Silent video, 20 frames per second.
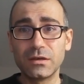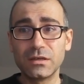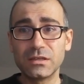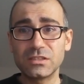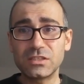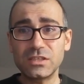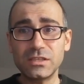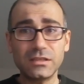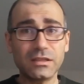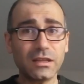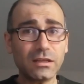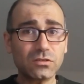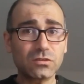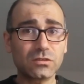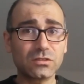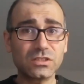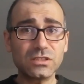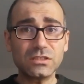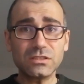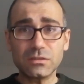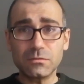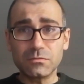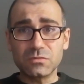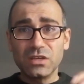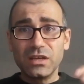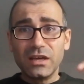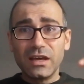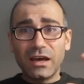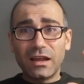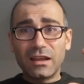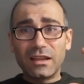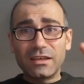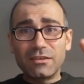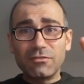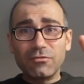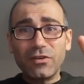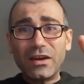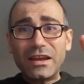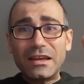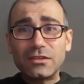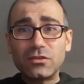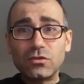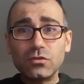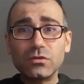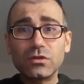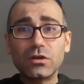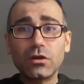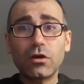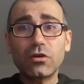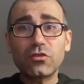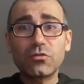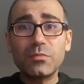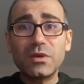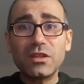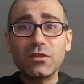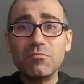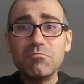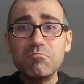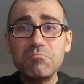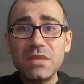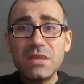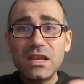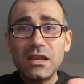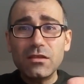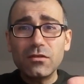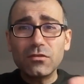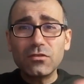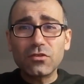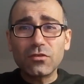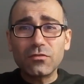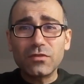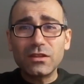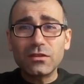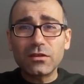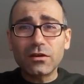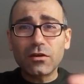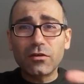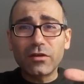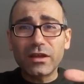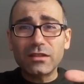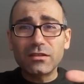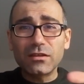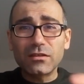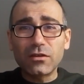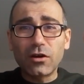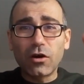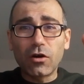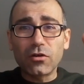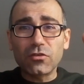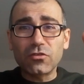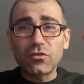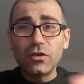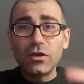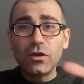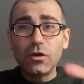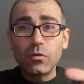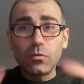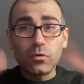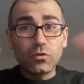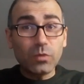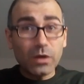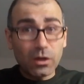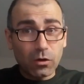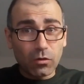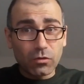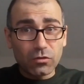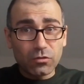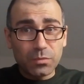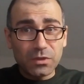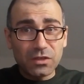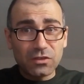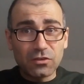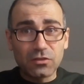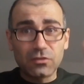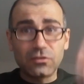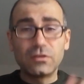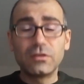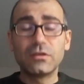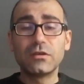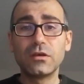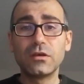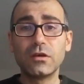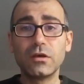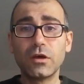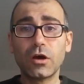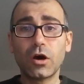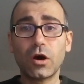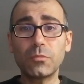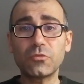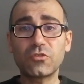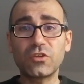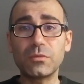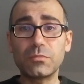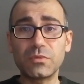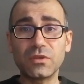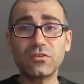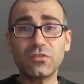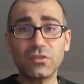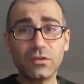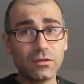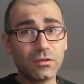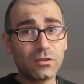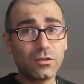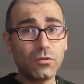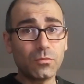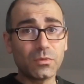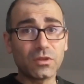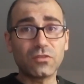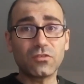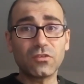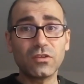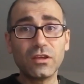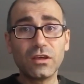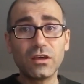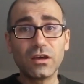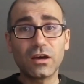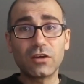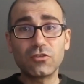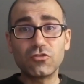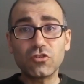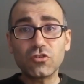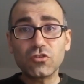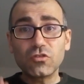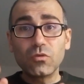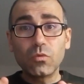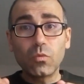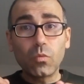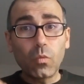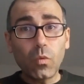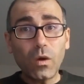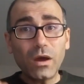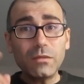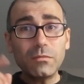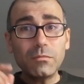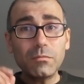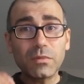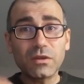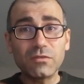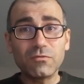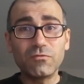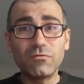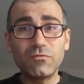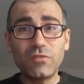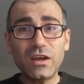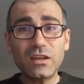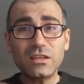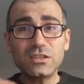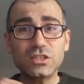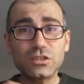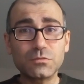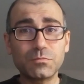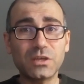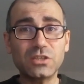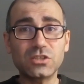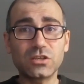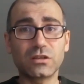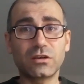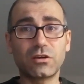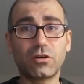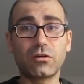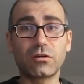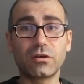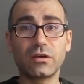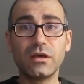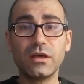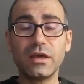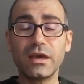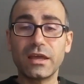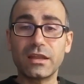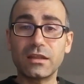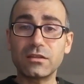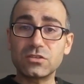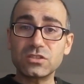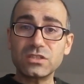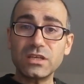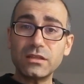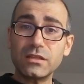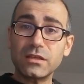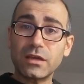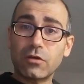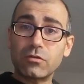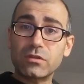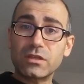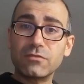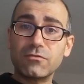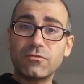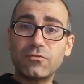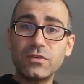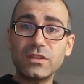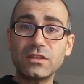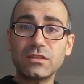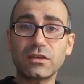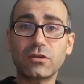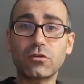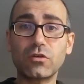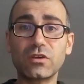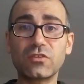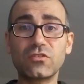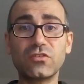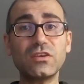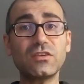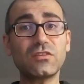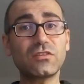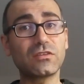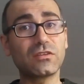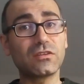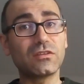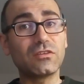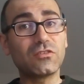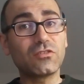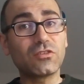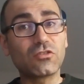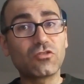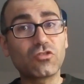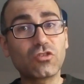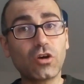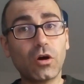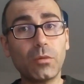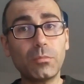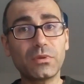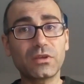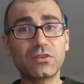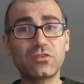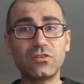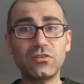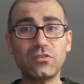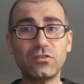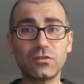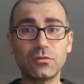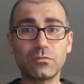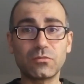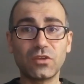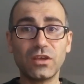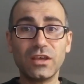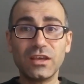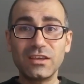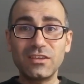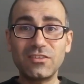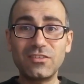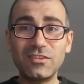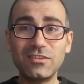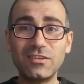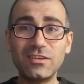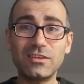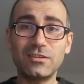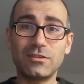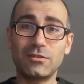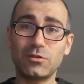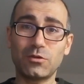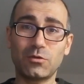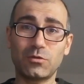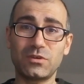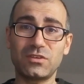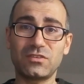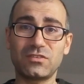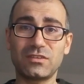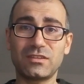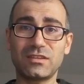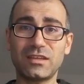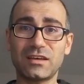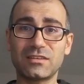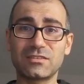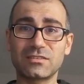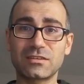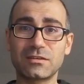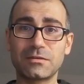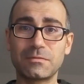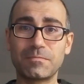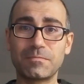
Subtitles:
See, natural systems are like finely tuned clocks made of millions of interconnected cogs, which we call species. Homo sapiens, humans, are just one but very special cog, and understanding how it can fit and coexist in such complex systems is indeed no easy task.